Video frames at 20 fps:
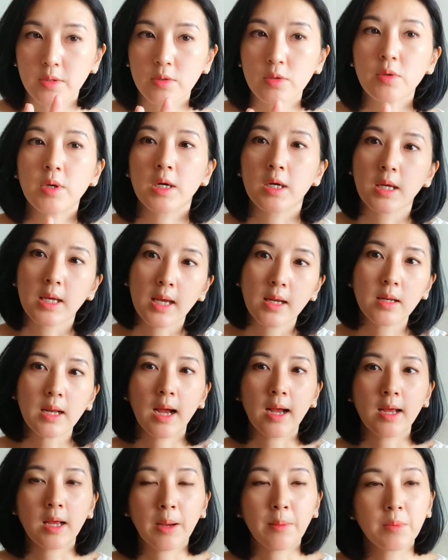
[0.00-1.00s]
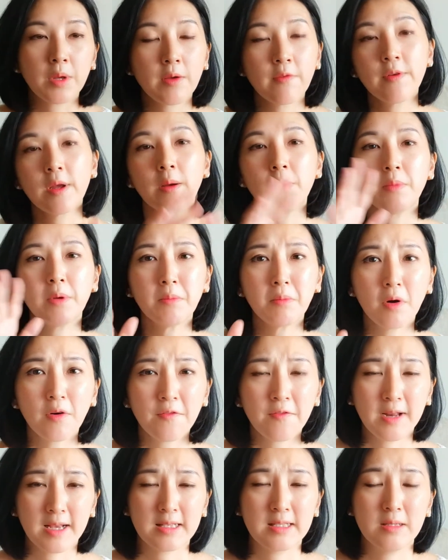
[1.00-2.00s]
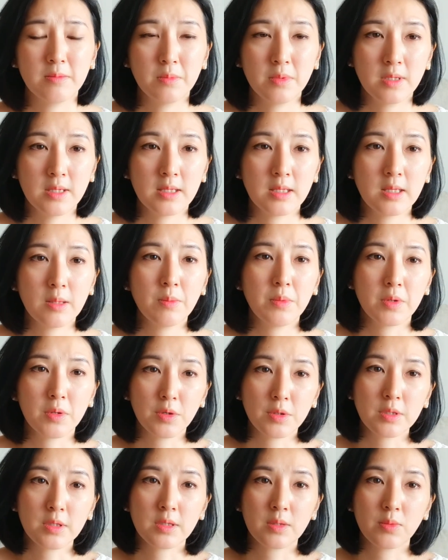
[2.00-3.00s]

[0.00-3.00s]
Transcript: So again, I'm giving a bit more flexibility because